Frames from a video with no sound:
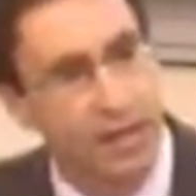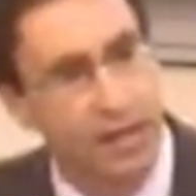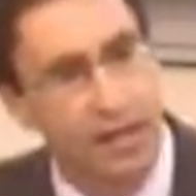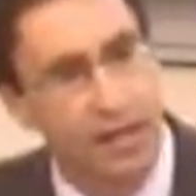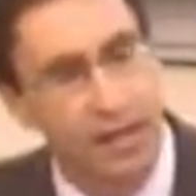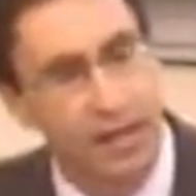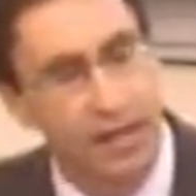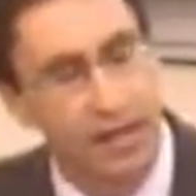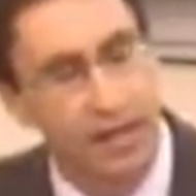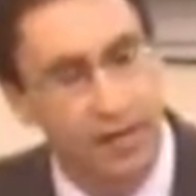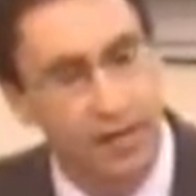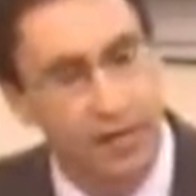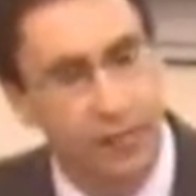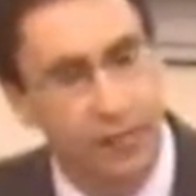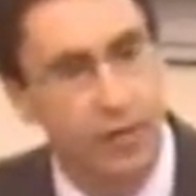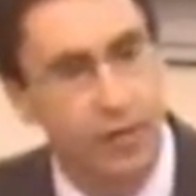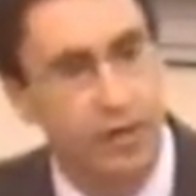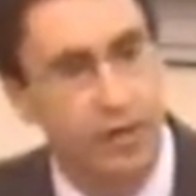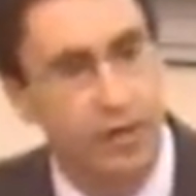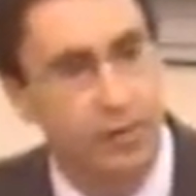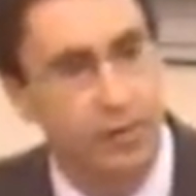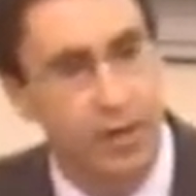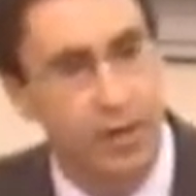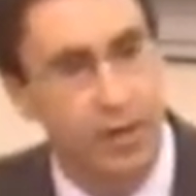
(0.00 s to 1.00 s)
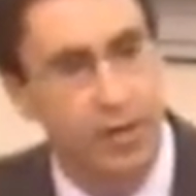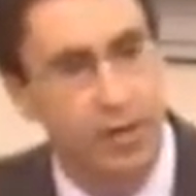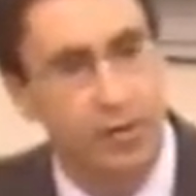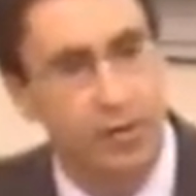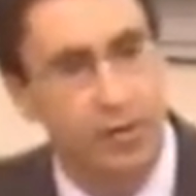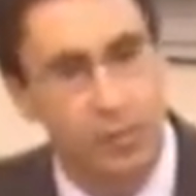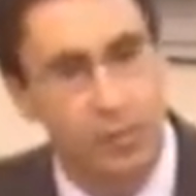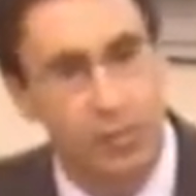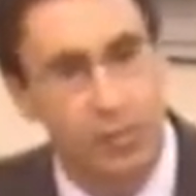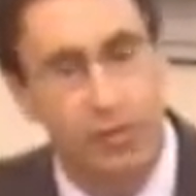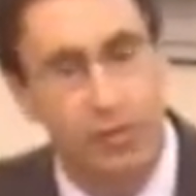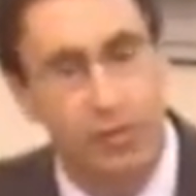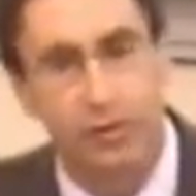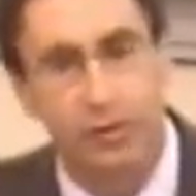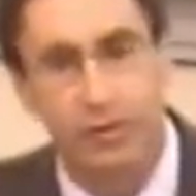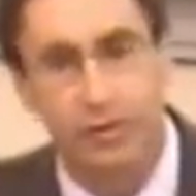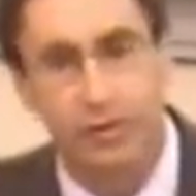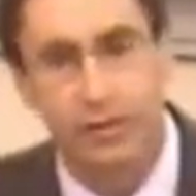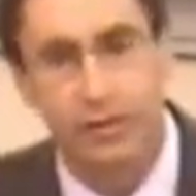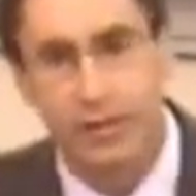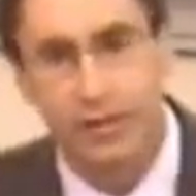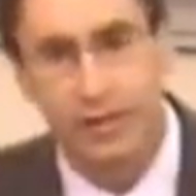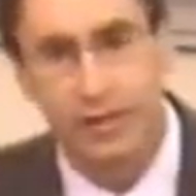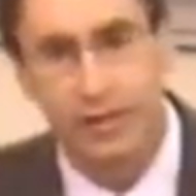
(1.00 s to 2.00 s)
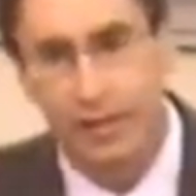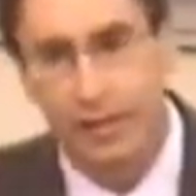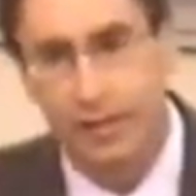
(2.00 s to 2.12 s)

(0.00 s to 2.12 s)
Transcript: halfway around the world,